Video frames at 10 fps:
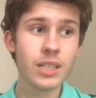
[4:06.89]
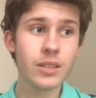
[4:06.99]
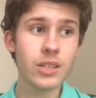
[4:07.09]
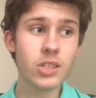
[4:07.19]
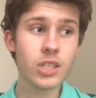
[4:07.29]

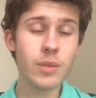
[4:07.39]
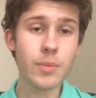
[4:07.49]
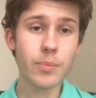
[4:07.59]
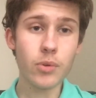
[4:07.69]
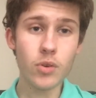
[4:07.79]
they just keep
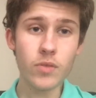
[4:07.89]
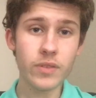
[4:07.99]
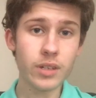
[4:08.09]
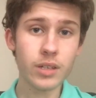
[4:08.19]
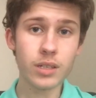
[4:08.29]

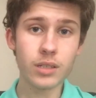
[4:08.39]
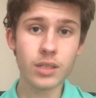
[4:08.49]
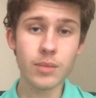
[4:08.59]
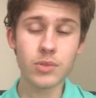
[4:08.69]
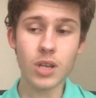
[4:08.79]
improving and
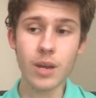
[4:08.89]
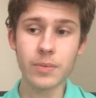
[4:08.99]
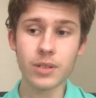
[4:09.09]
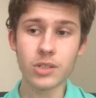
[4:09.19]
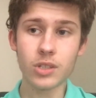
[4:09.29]
keep
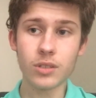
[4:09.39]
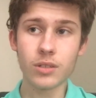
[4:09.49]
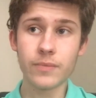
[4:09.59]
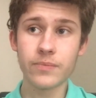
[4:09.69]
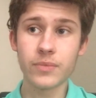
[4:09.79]
topping each other.